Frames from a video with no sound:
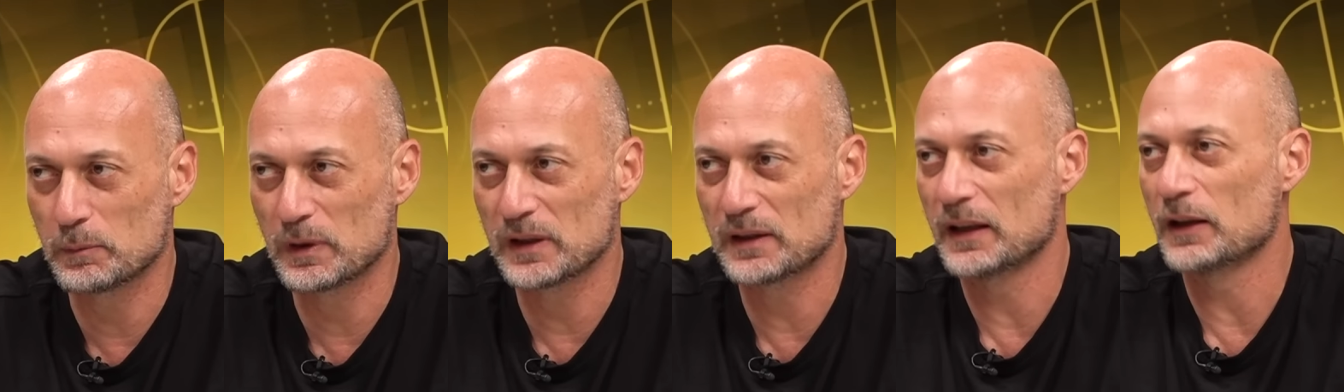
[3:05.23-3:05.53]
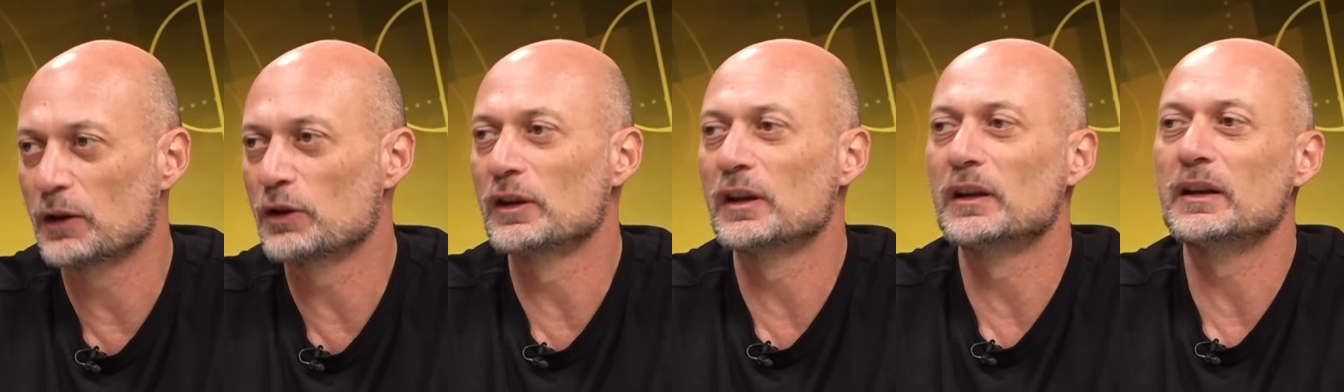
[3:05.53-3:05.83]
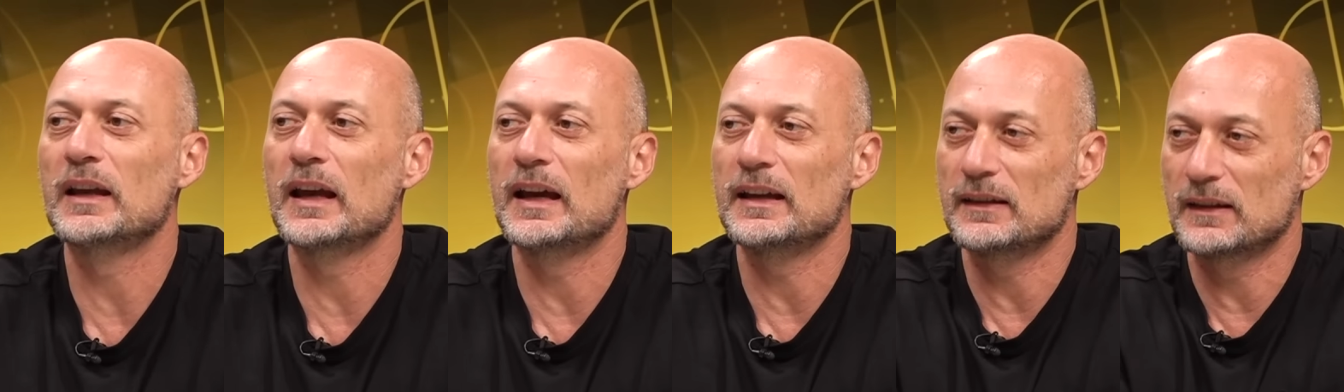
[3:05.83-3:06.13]
but they
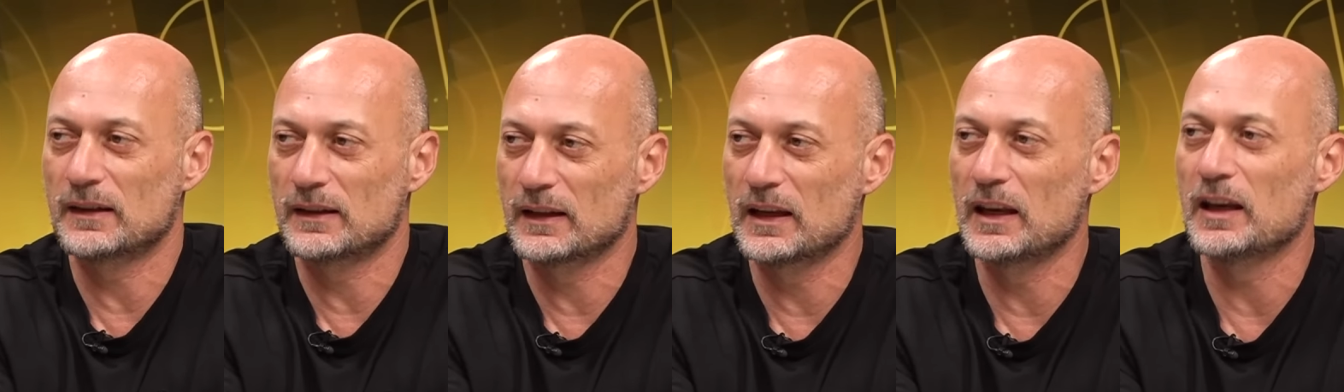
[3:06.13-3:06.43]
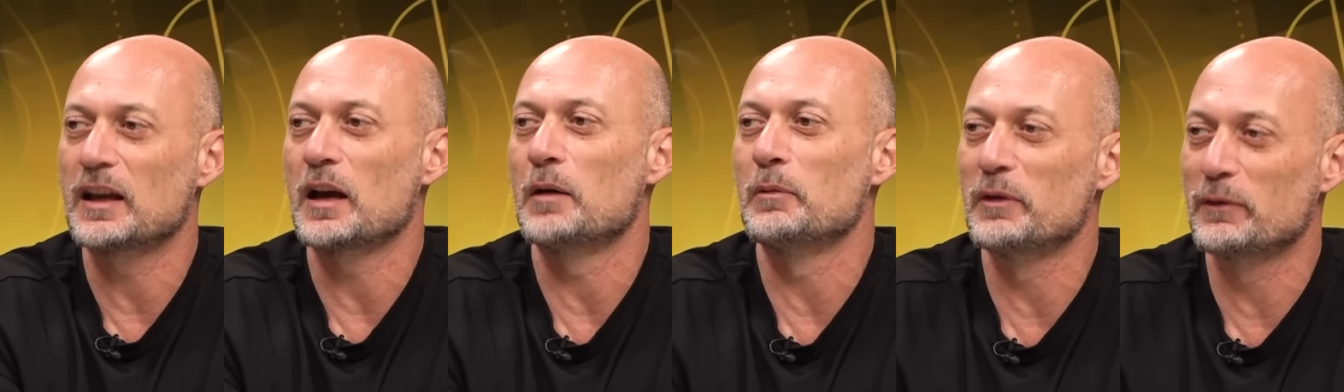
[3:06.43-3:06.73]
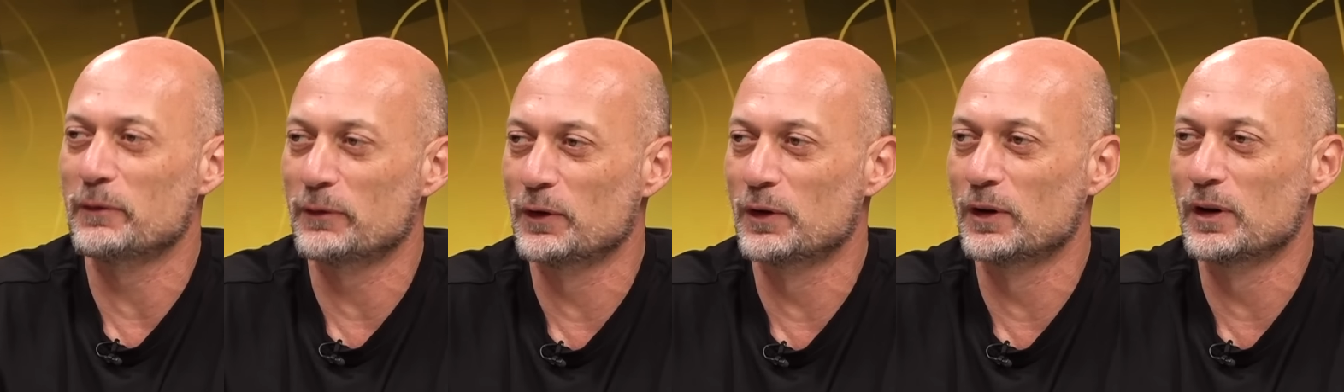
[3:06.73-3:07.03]
couldn't get Kika
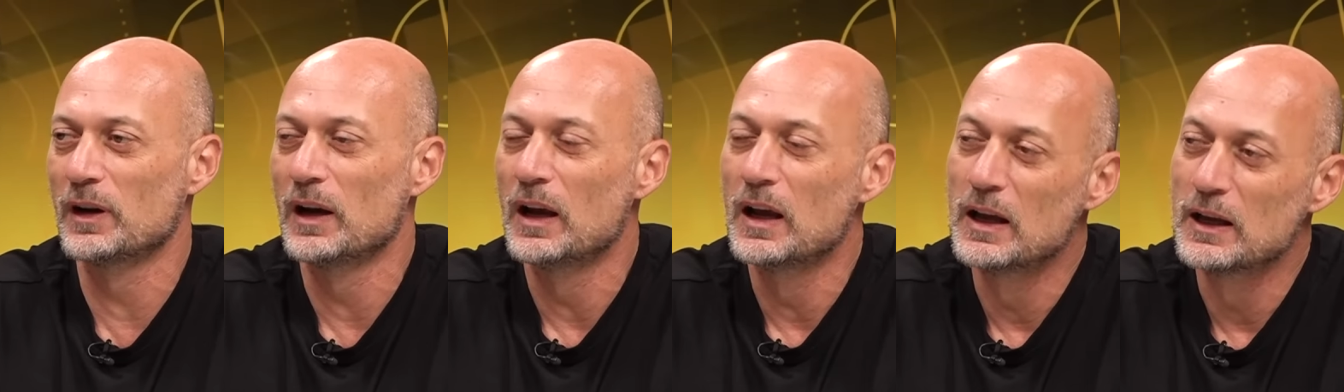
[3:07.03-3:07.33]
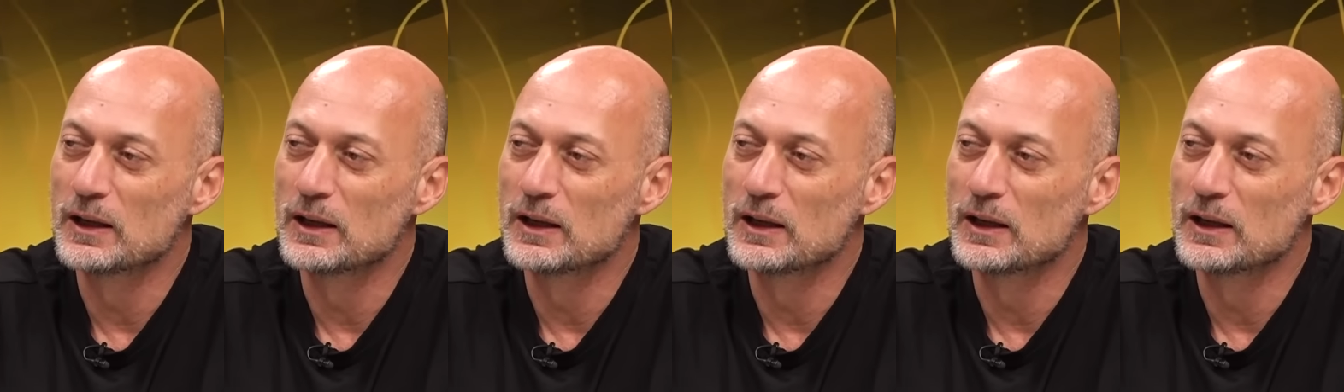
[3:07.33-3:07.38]
before.